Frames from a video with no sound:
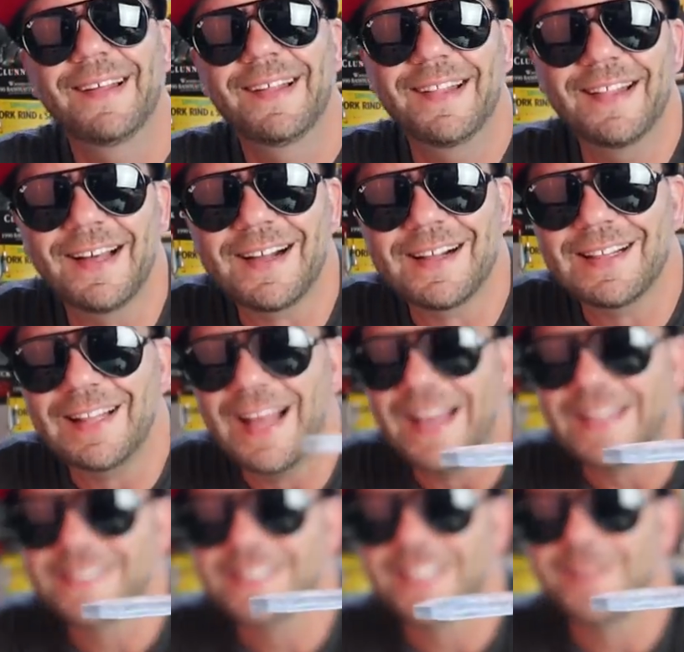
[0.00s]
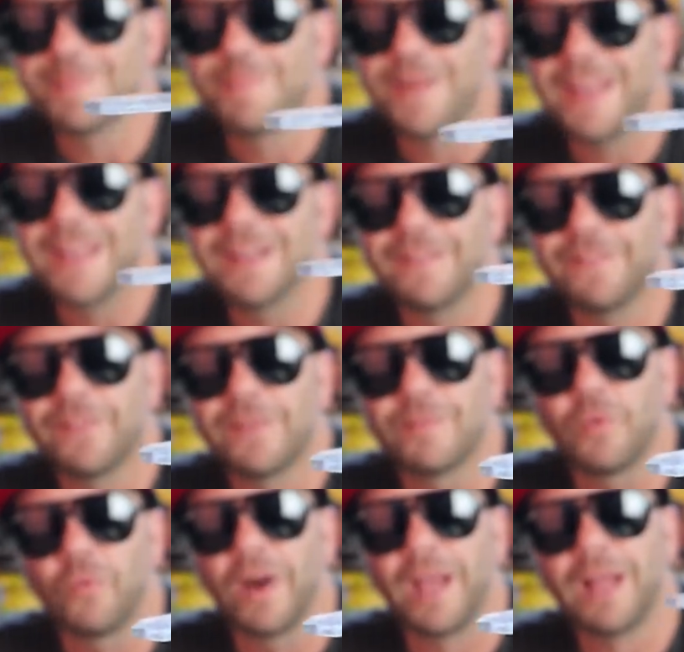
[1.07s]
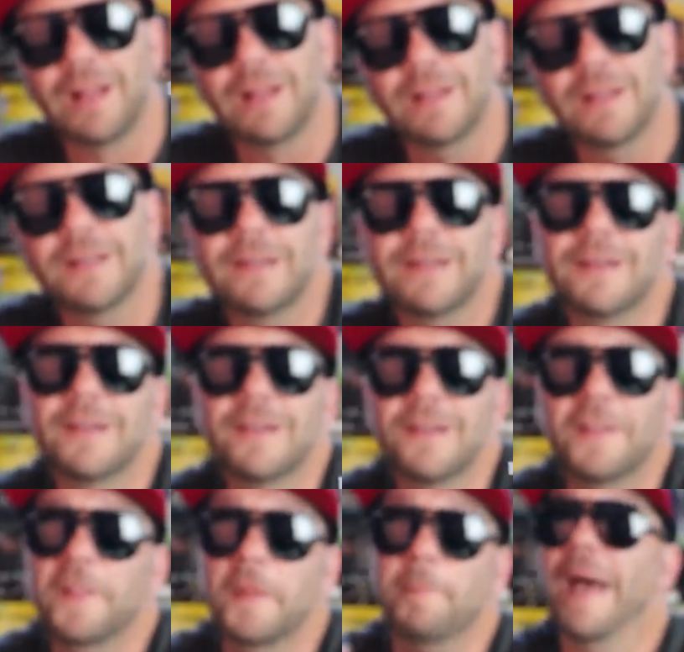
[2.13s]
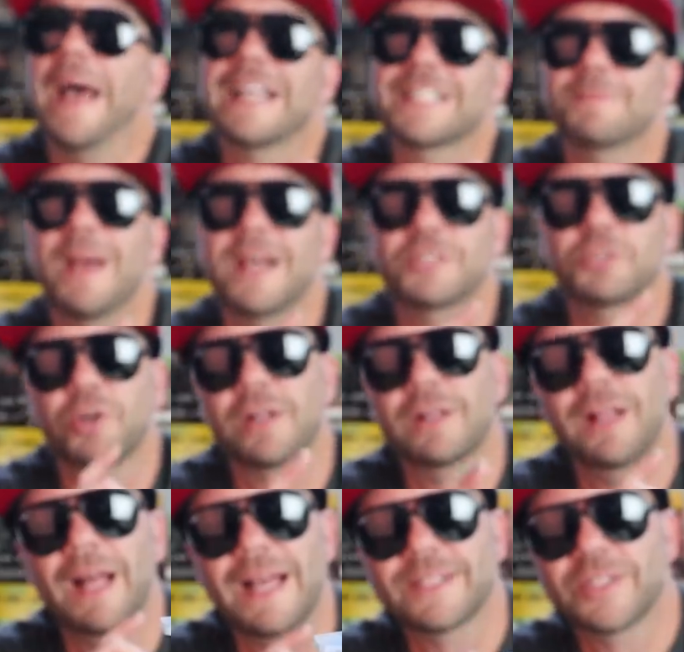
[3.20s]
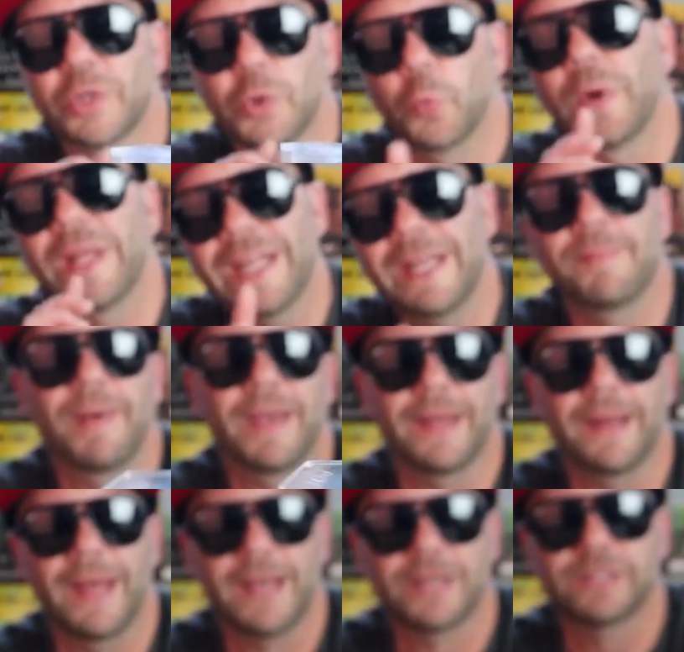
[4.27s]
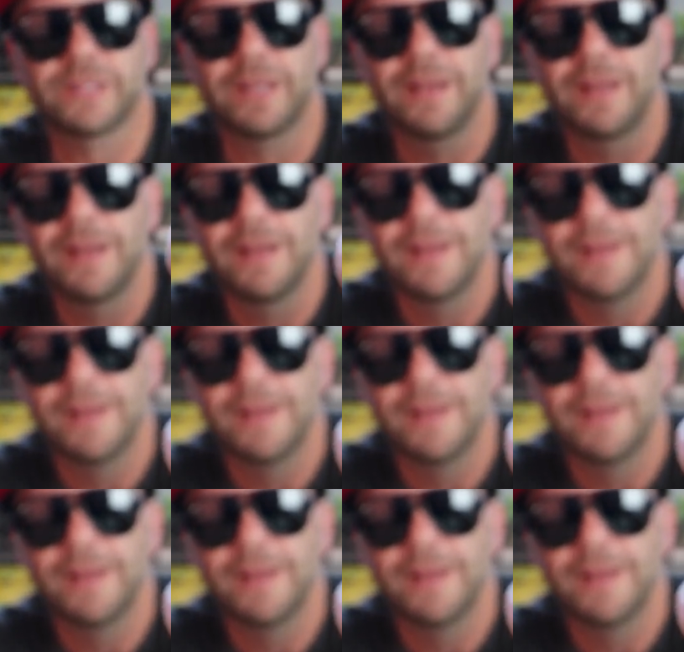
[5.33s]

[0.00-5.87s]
The classic bait from Rick Klun, the Bassmaster Classic winning bait, actually.